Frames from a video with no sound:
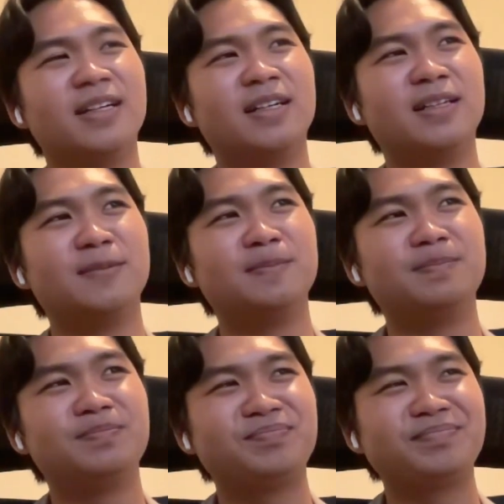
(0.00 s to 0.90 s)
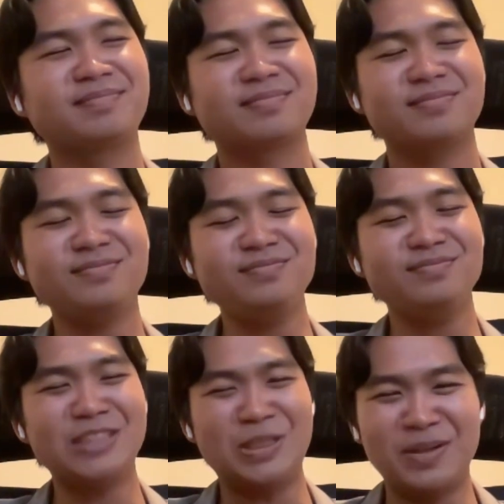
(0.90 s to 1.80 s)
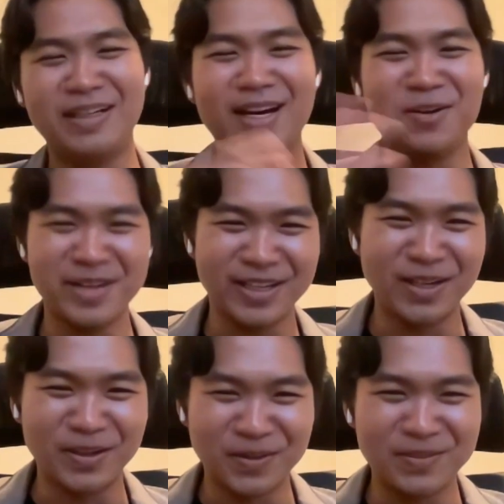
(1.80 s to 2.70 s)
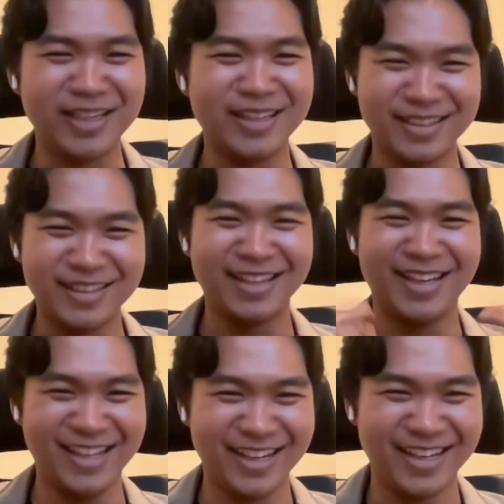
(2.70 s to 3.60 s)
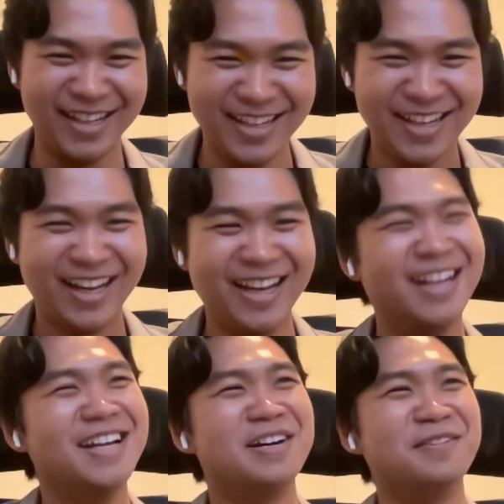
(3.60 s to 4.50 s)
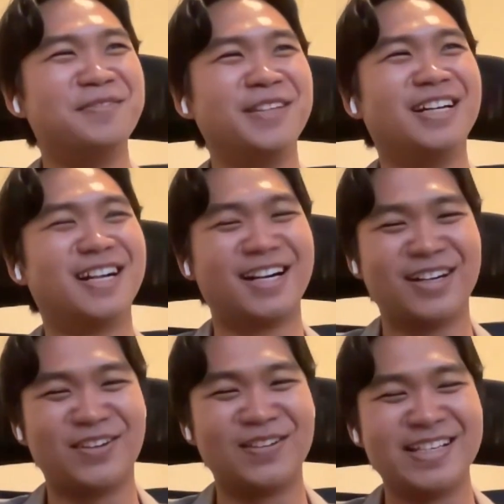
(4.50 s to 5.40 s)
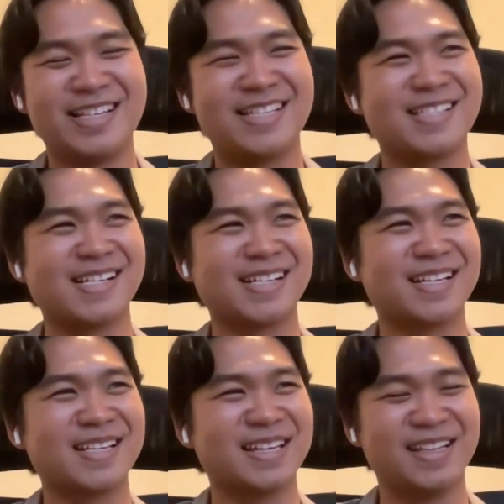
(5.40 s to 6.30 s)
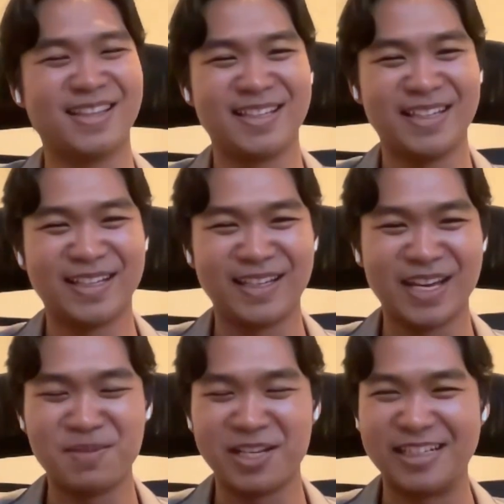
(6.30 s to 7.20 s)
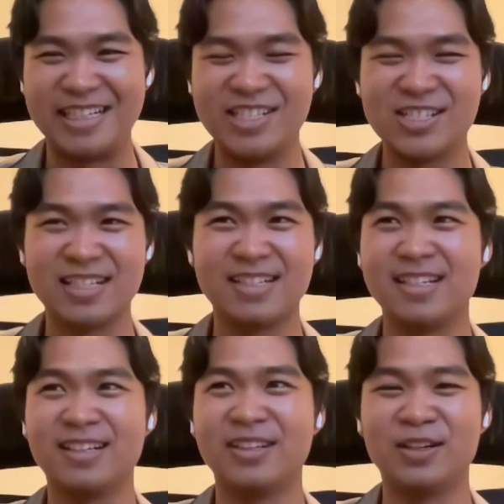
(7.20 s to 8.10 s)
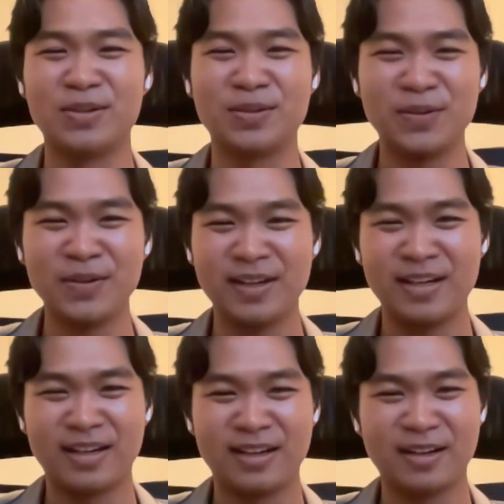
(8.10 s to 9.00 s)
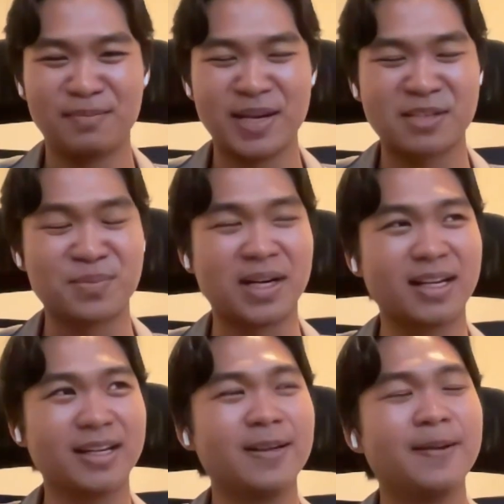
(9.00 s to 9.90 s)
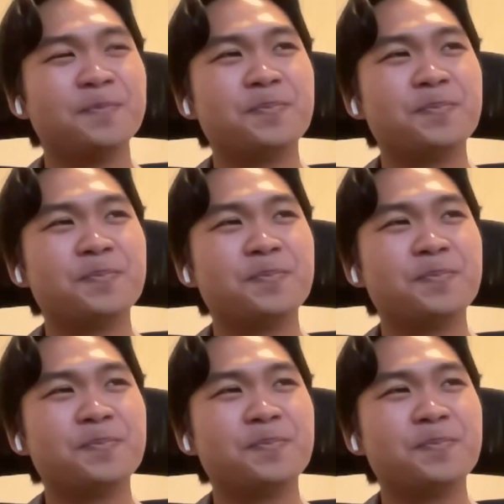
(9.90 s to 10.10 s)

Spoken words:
Well, now we know VR only stuck in the gaming niche. It didn't go mass market.